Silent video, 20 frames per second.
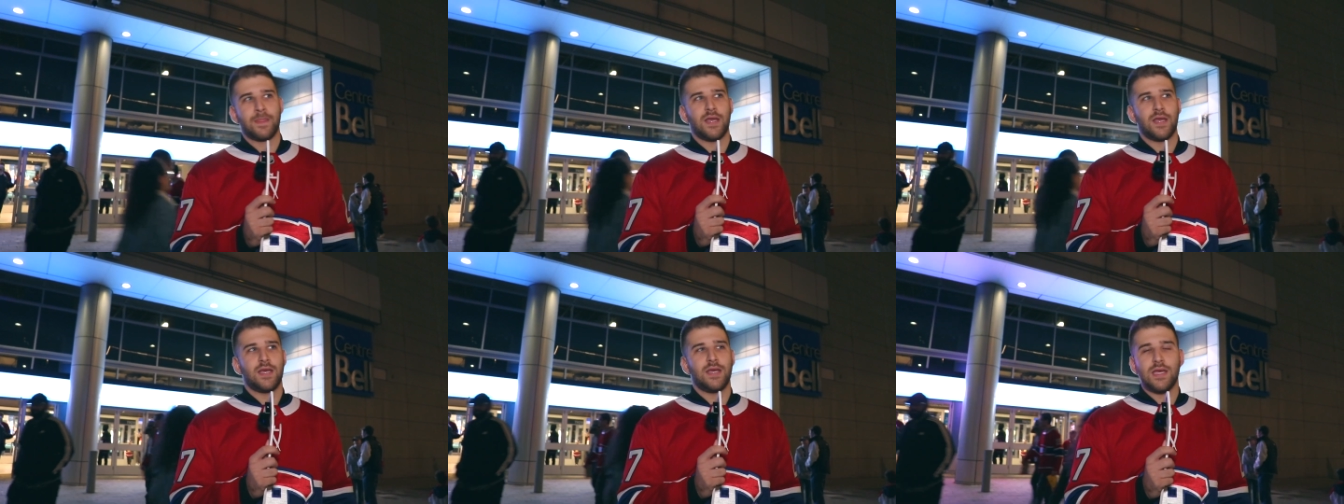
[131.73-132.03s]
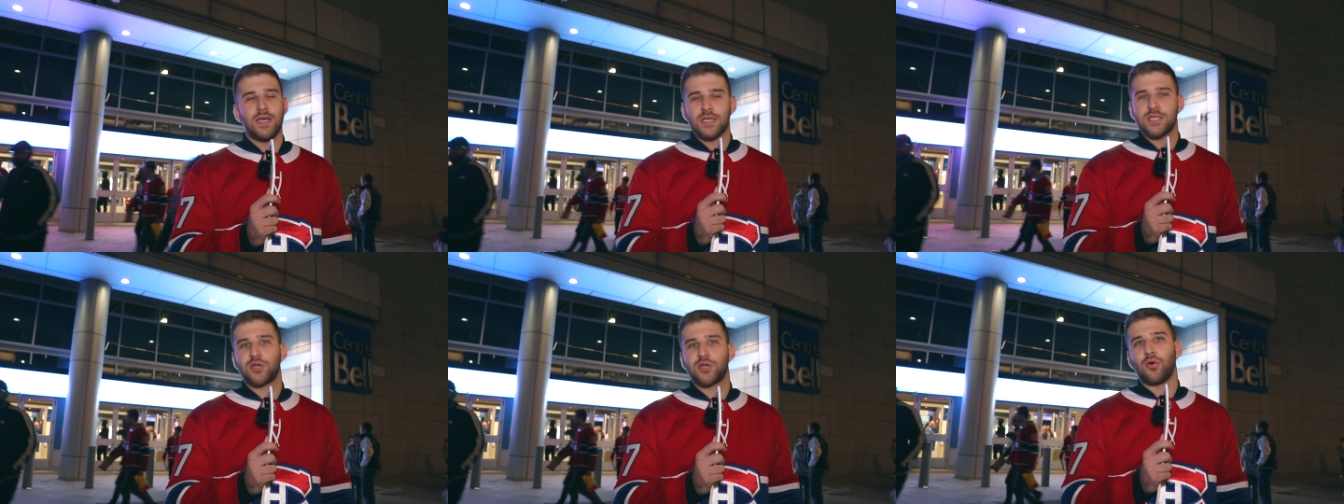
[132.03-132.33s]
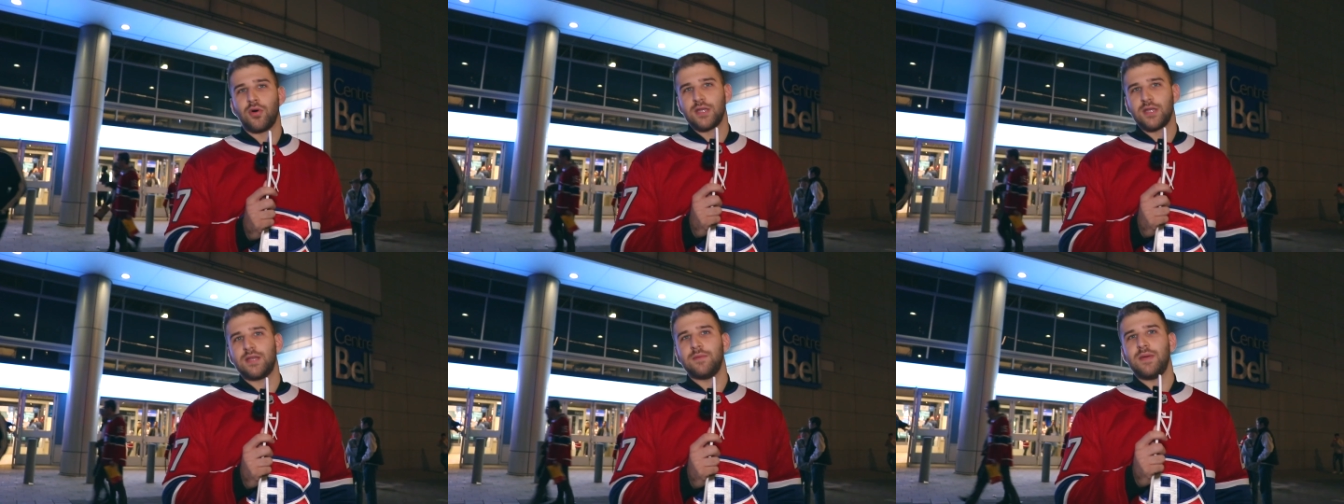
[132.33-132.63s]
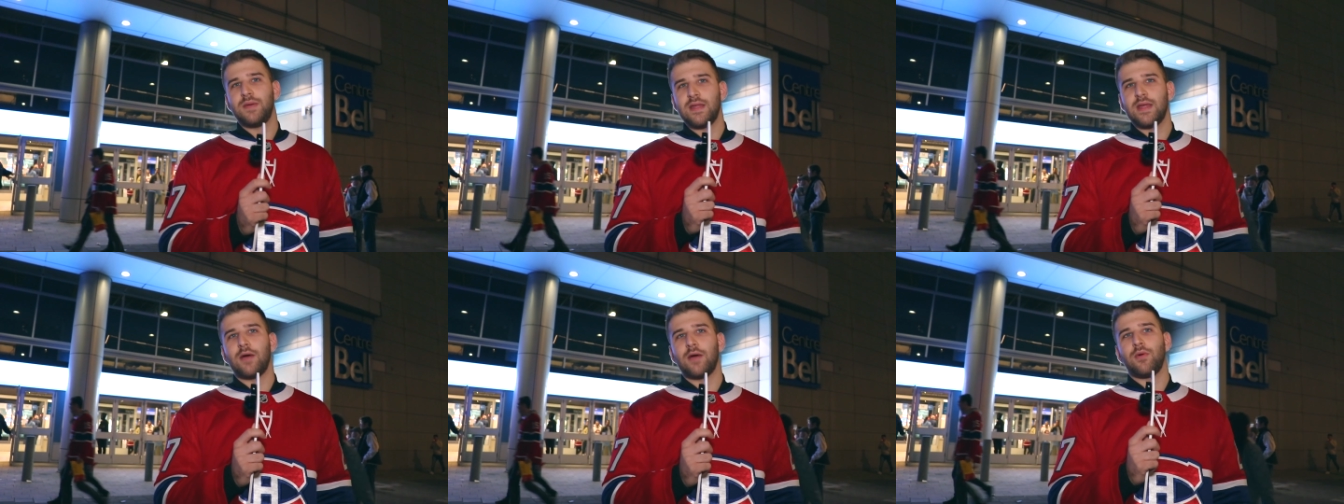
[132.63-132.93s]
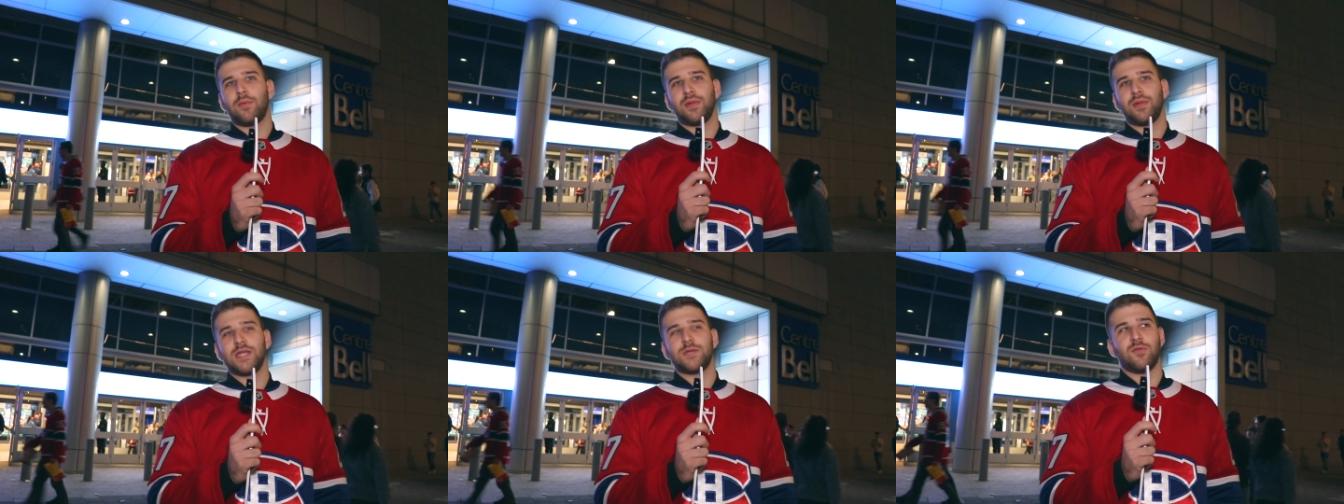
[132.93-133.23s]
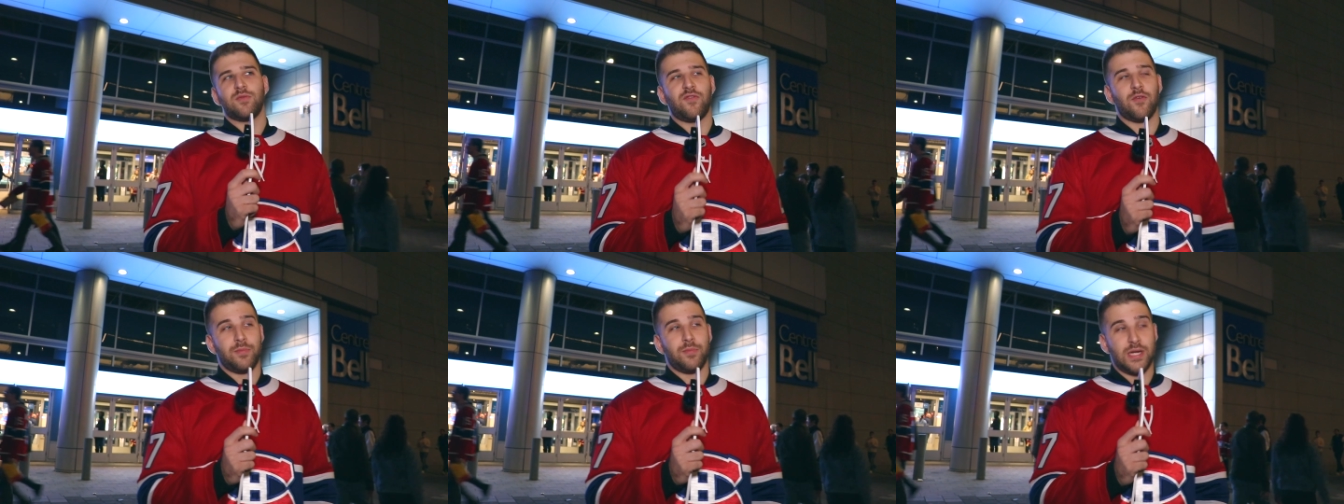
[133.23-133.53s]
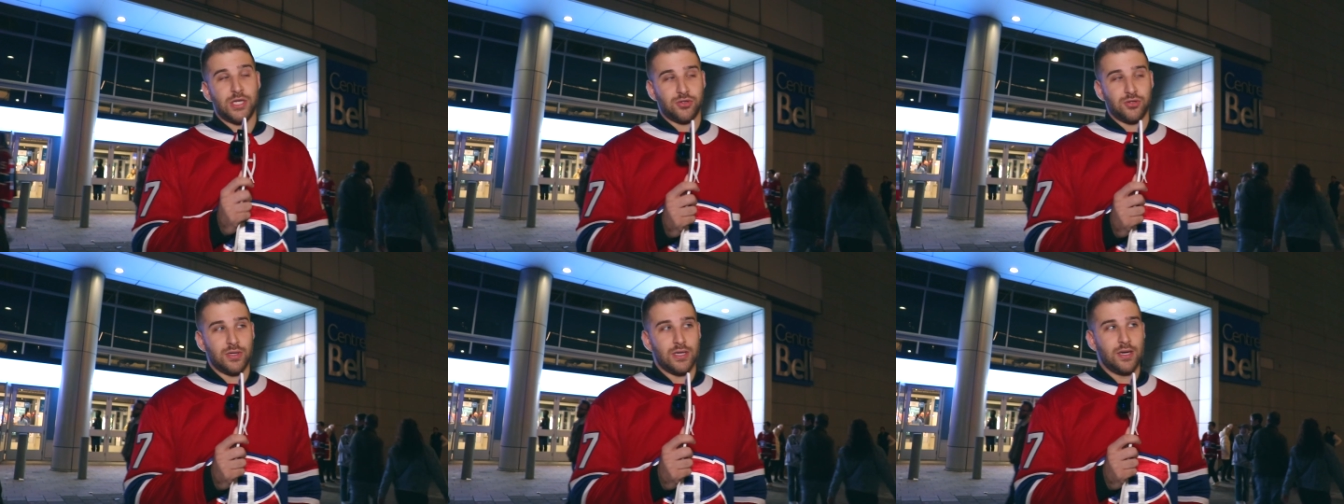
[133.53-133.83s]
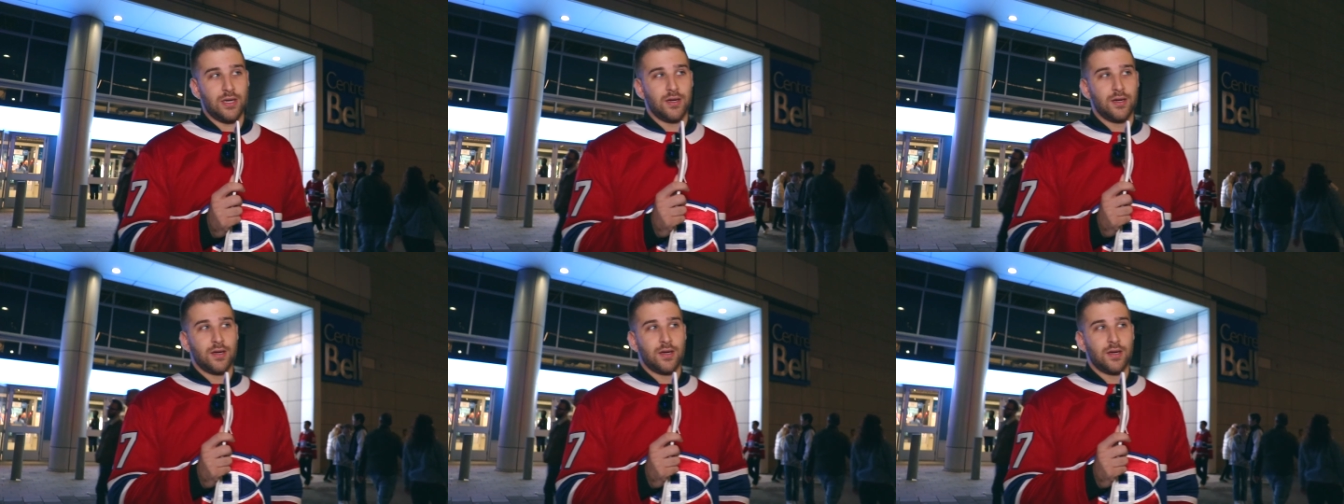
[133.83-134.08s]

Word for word: he is going to be that replacement for Petry.